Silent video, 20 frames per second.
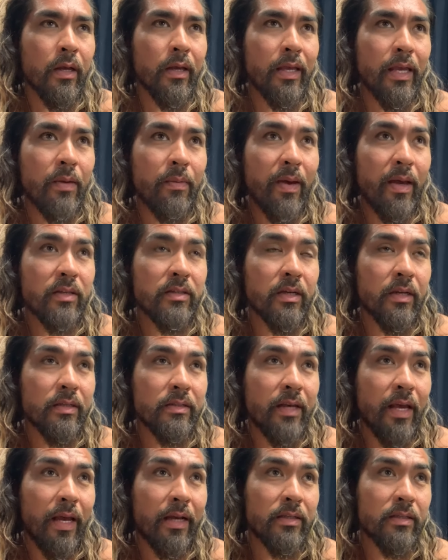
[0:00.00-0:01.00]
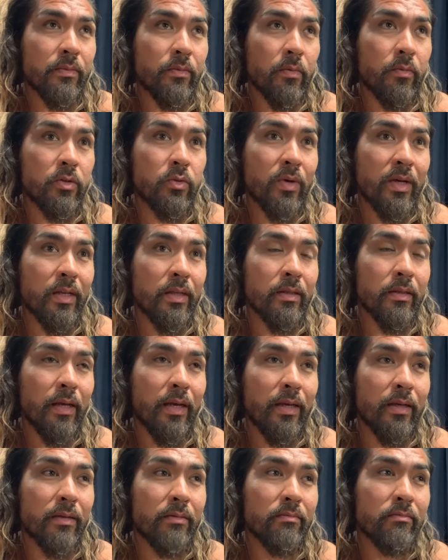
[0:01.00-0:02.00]
eBay is going to take somewhere between
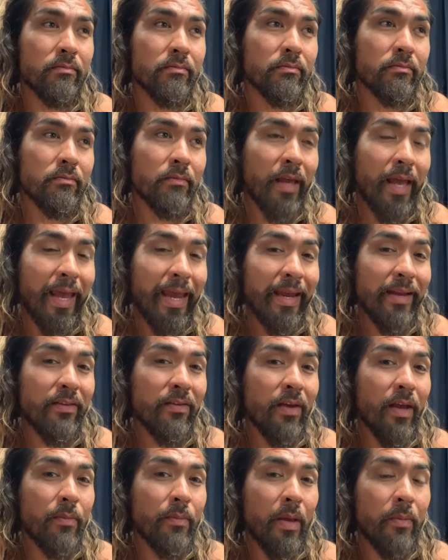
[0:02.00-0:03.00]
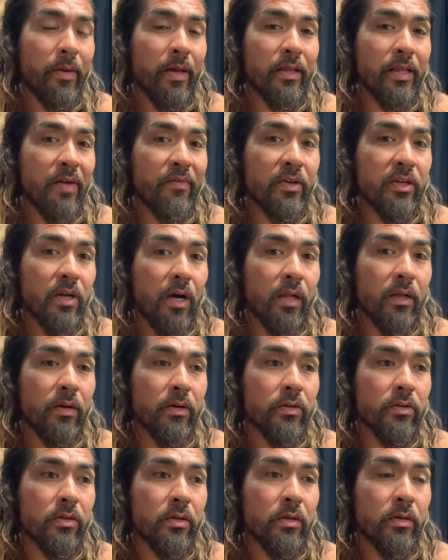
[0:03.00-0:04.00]
like $8 and maybe
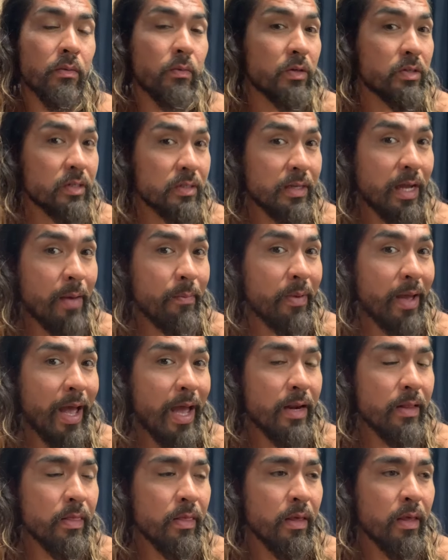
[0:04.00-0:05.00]
$11, which is not bad,